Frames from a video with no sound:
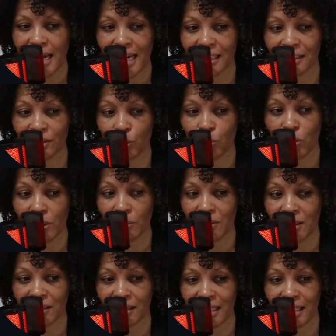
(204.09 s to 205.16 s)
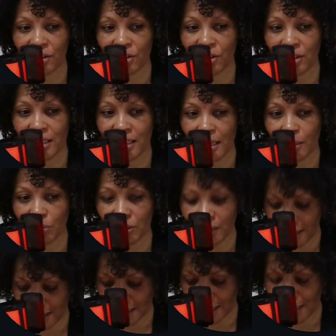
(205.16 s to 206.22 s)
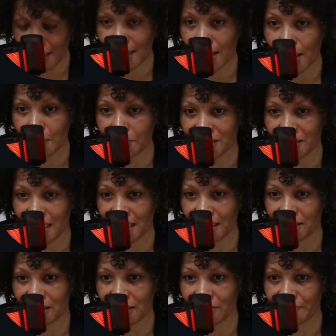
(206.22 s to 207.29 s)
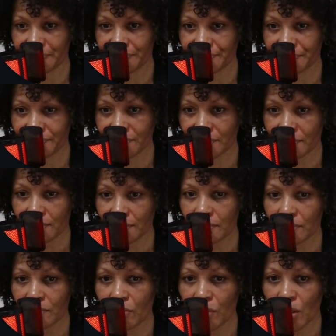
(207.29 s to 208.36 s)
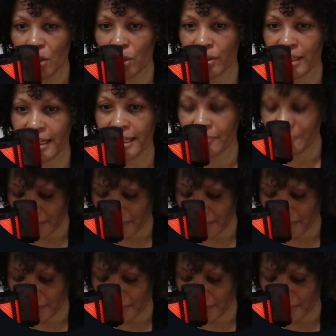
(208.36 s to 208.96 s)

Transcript: and it's 1 month later, and I want to update. Okay,